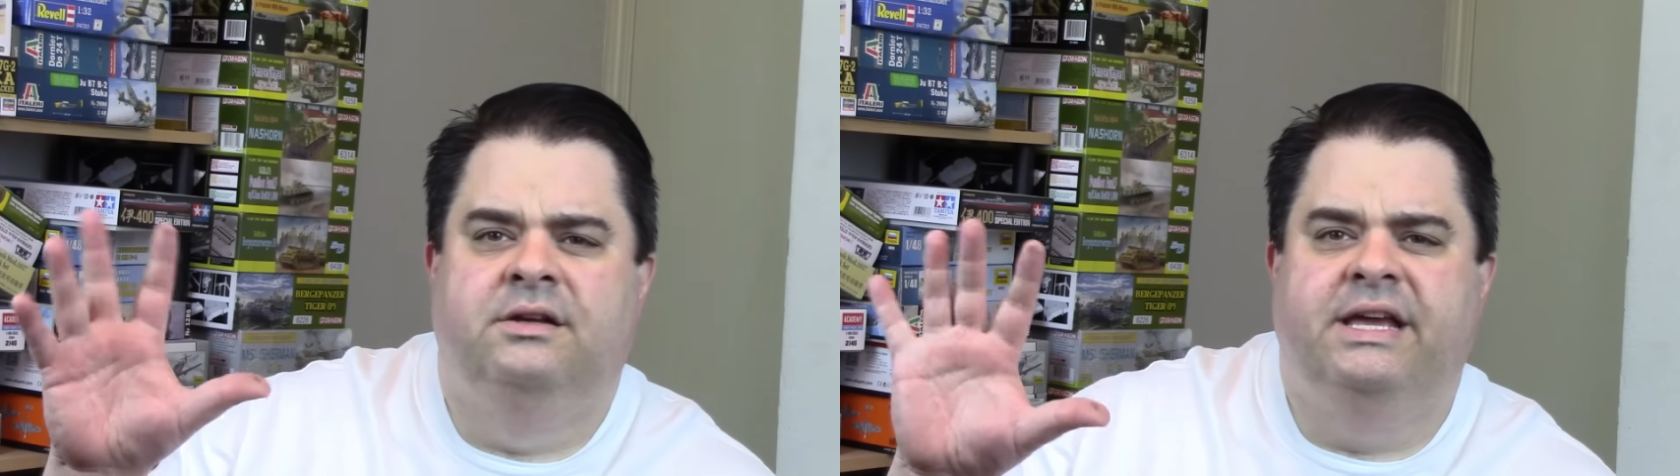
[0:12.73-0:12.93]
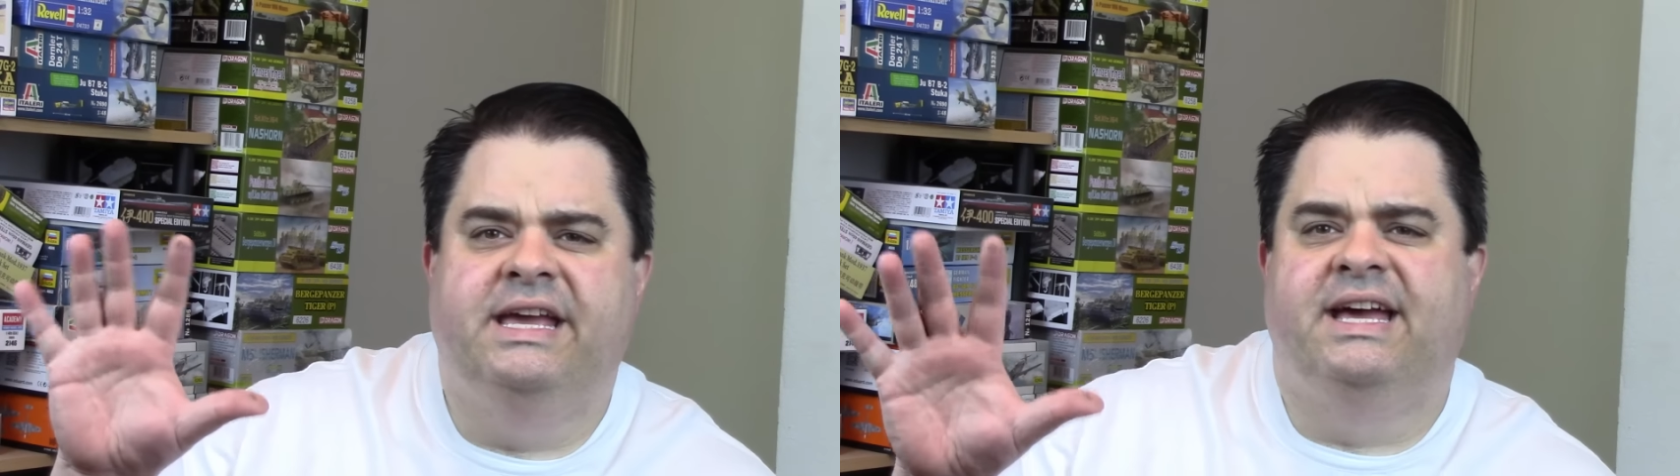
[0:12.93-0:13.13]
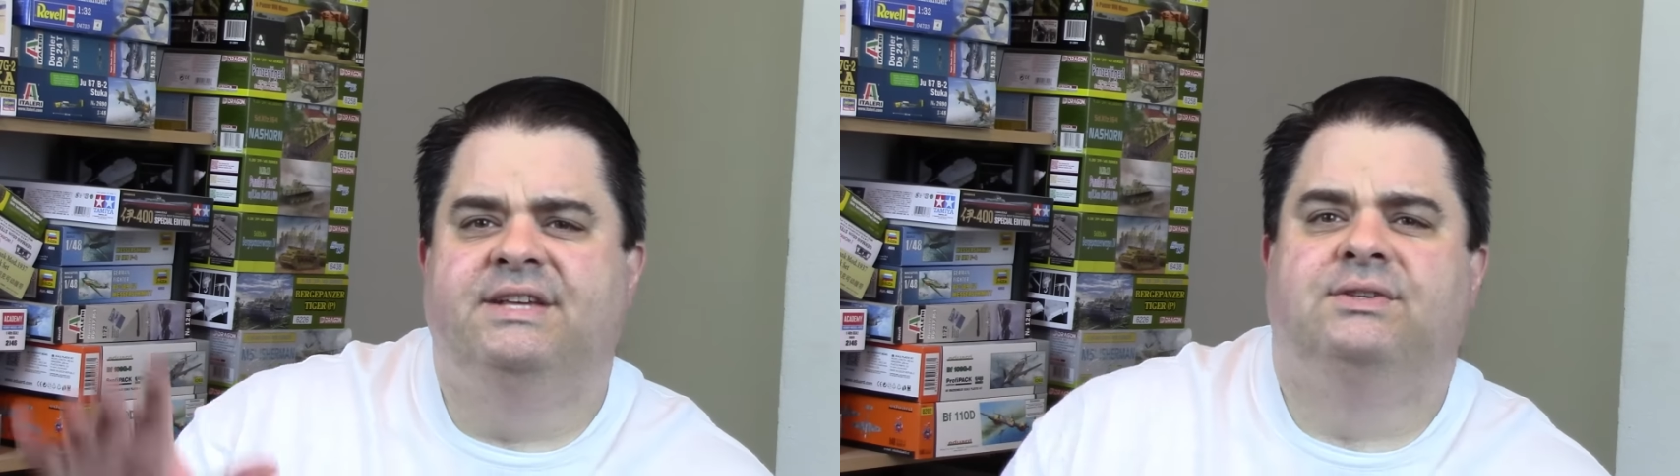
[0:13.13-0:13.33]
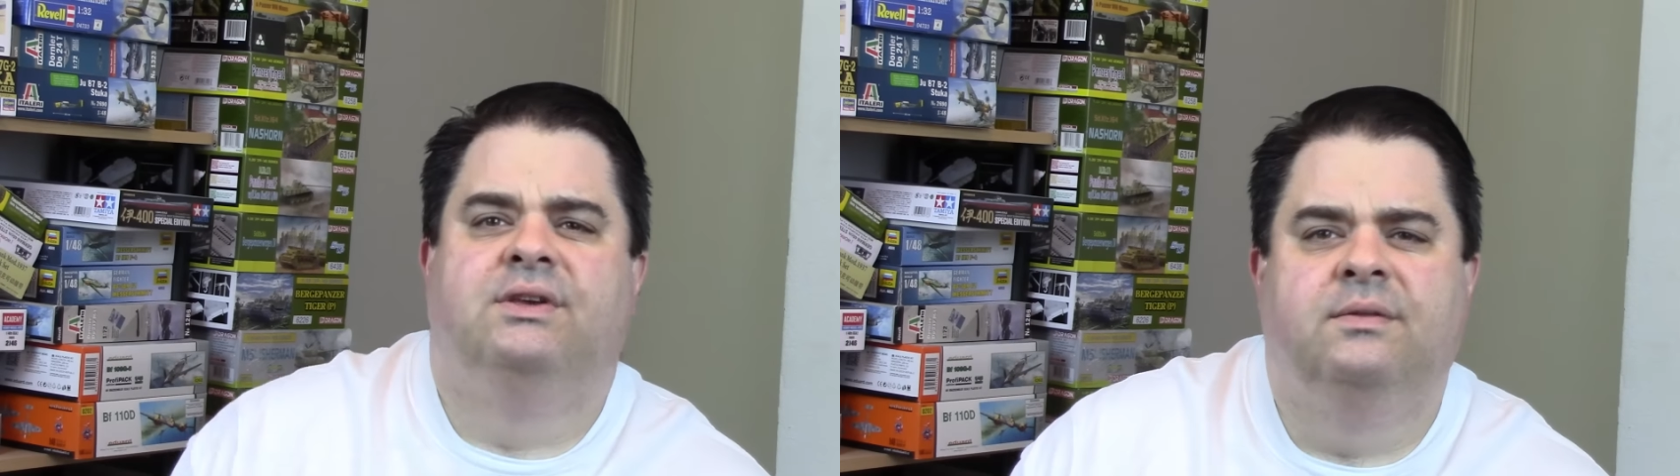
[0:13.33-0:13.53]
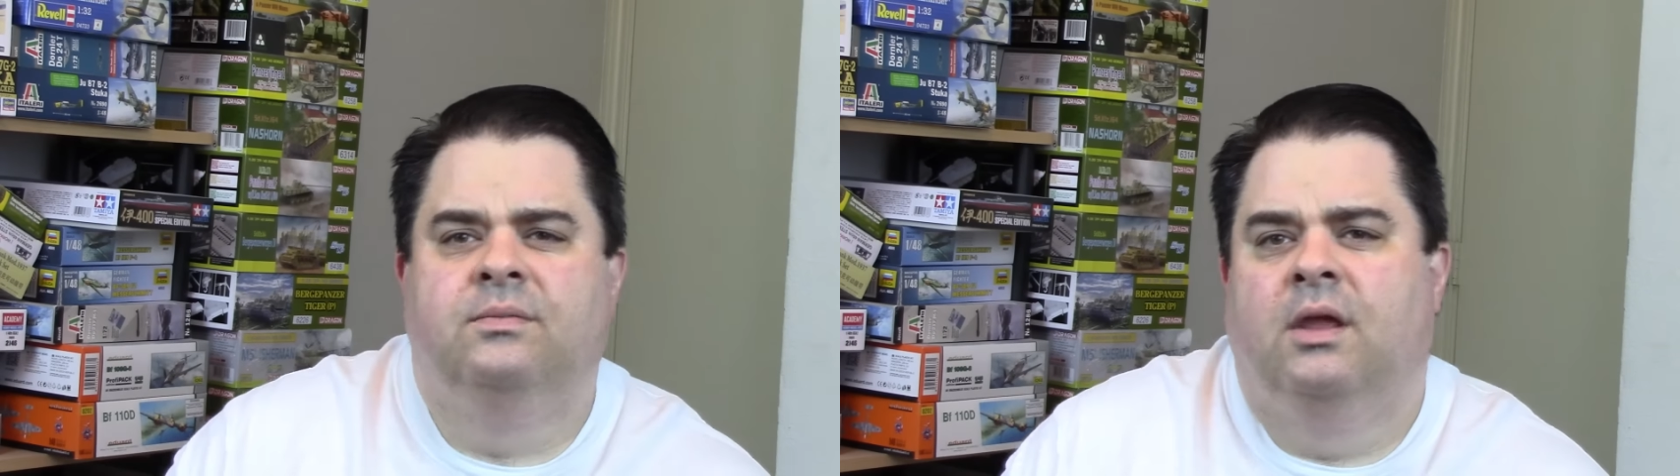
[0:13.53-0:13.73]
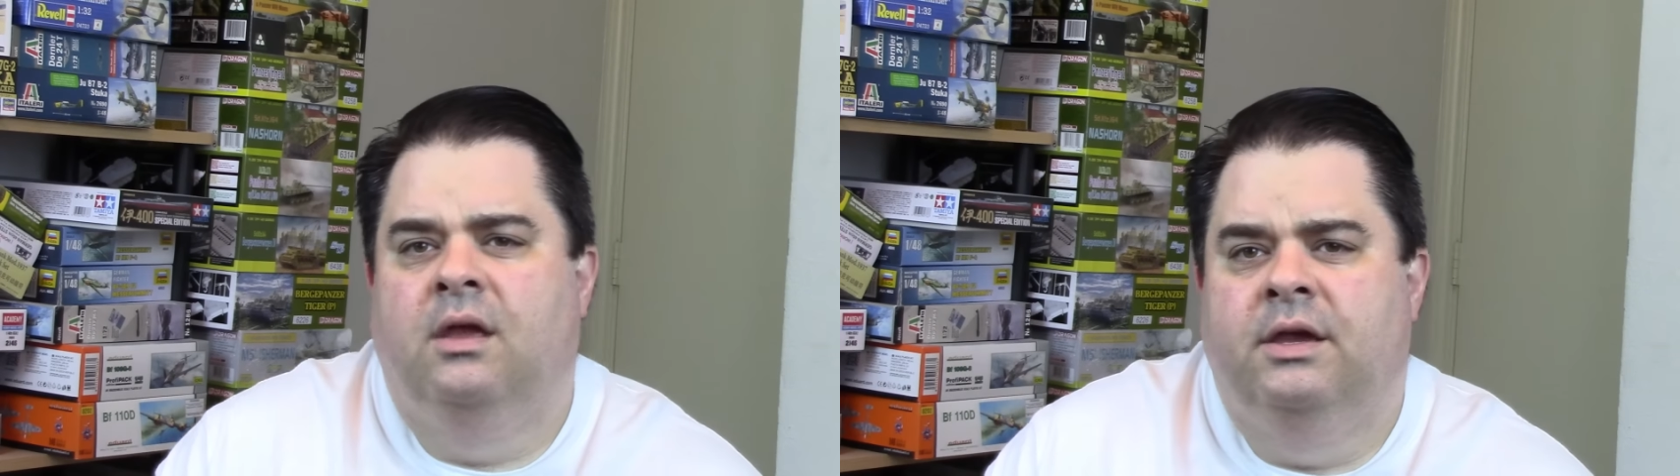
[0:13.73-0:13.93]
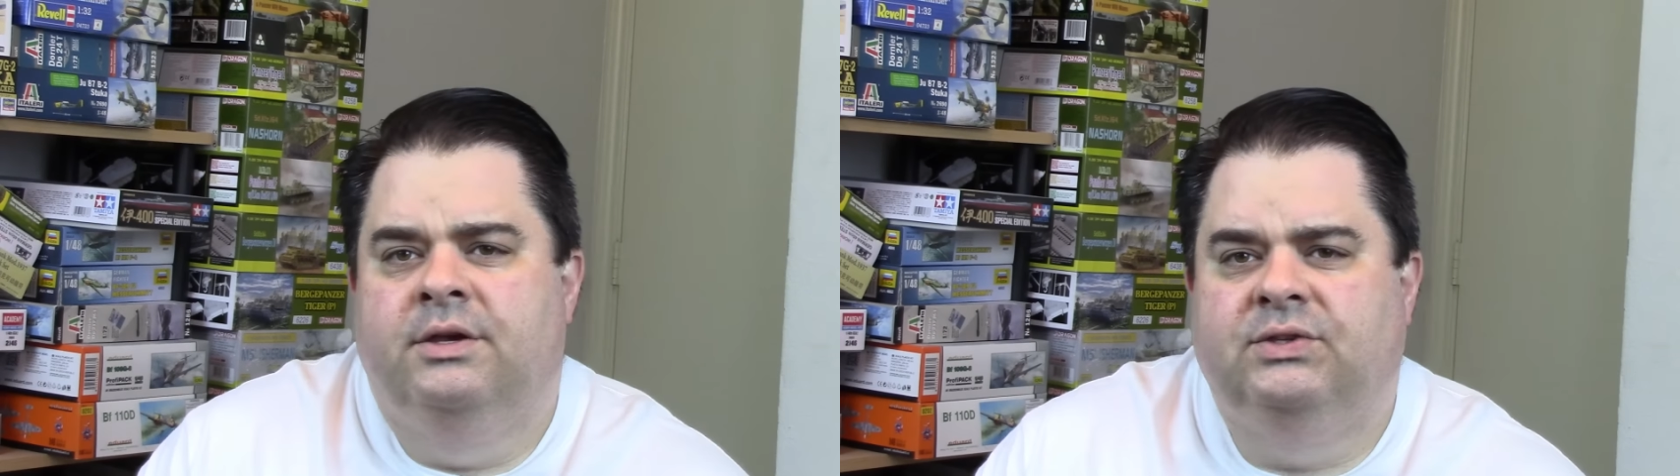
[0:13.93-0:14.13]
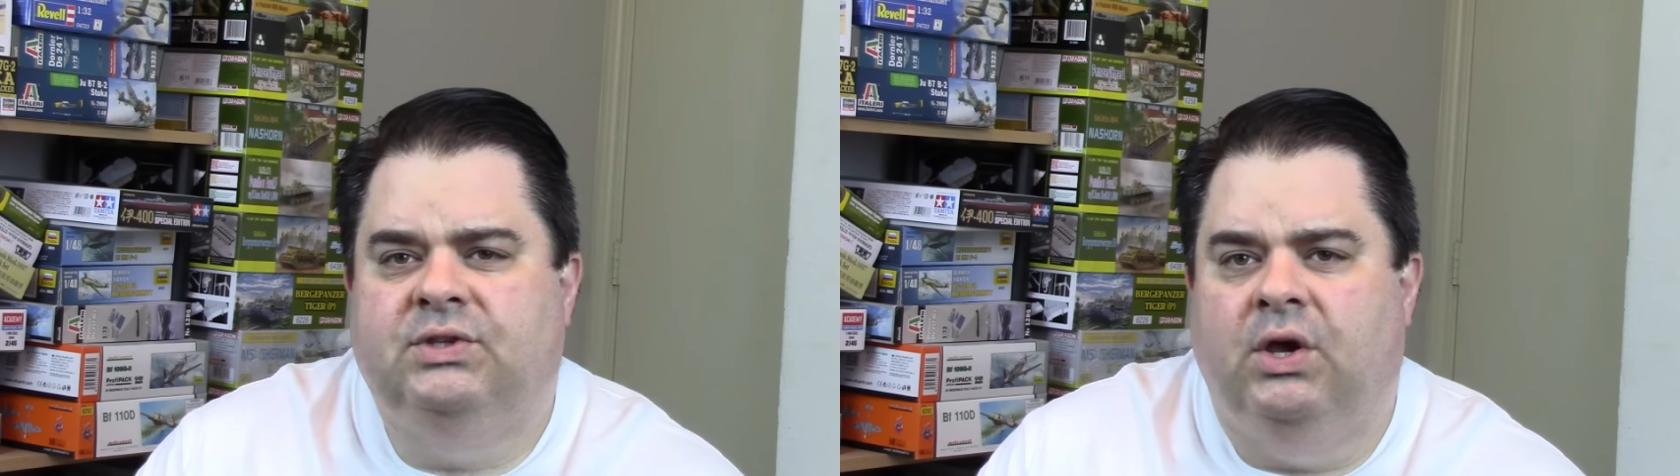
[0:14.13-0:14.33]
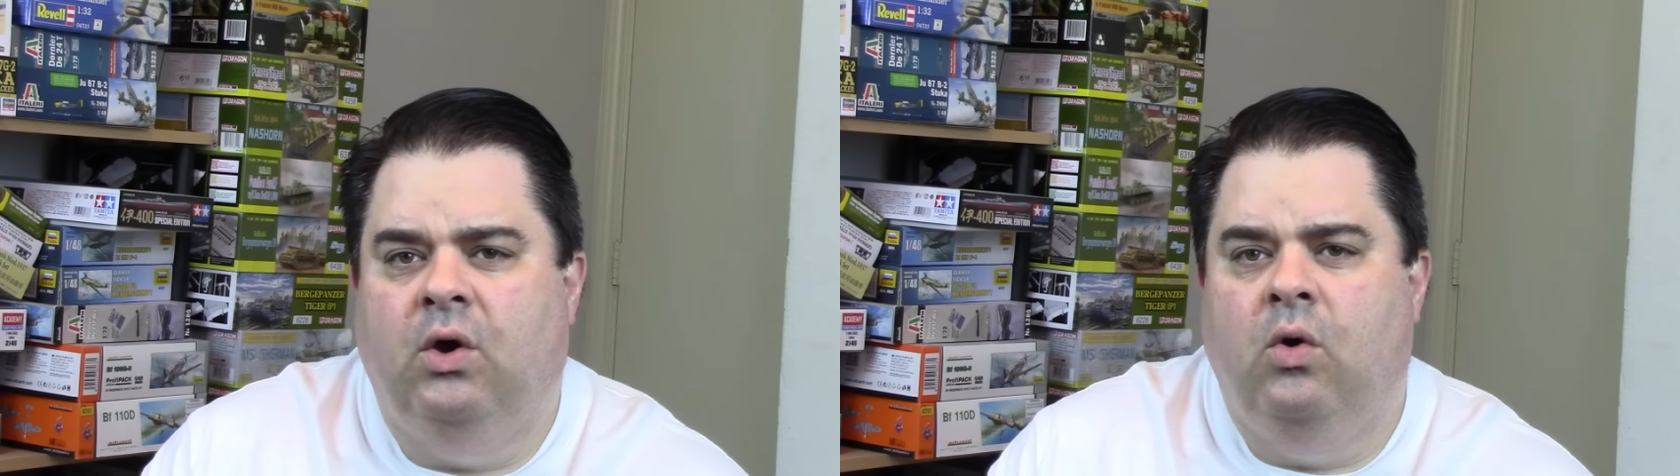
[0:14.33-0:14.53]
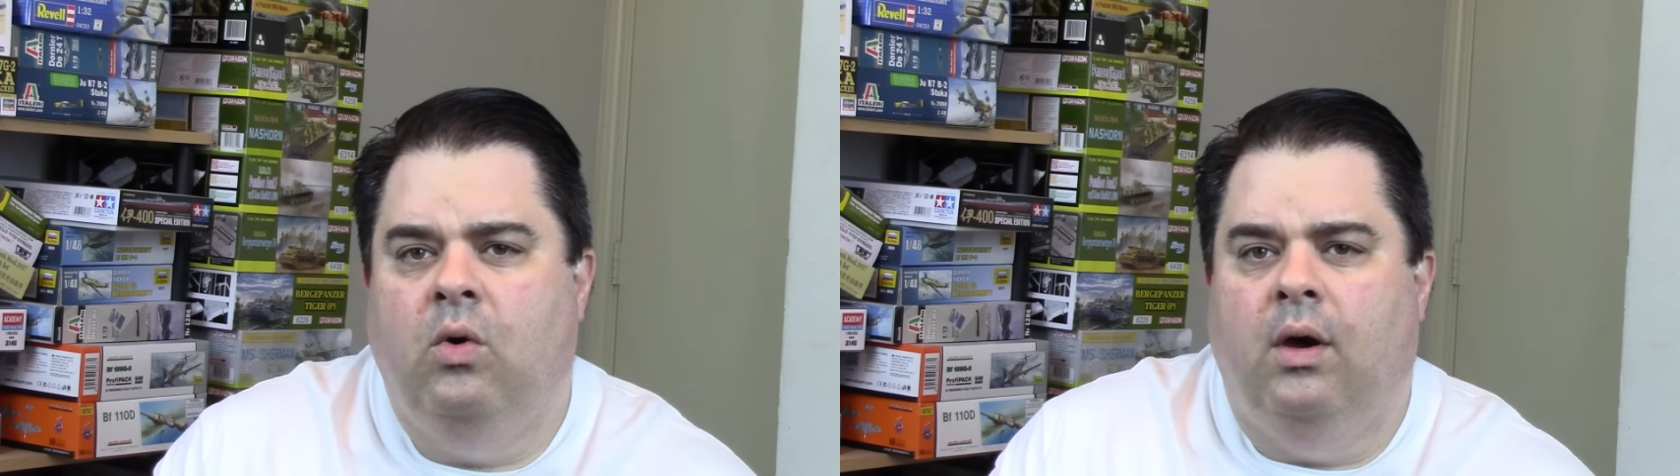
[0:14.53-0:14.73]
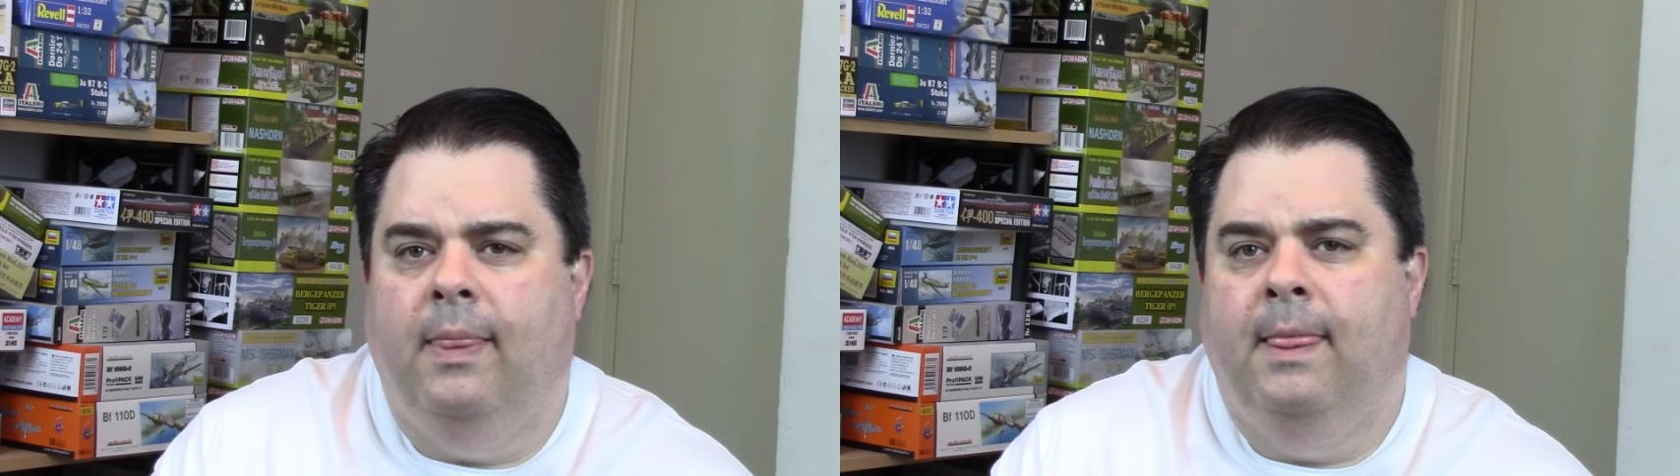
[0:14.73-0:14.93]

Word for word: Hey guys. So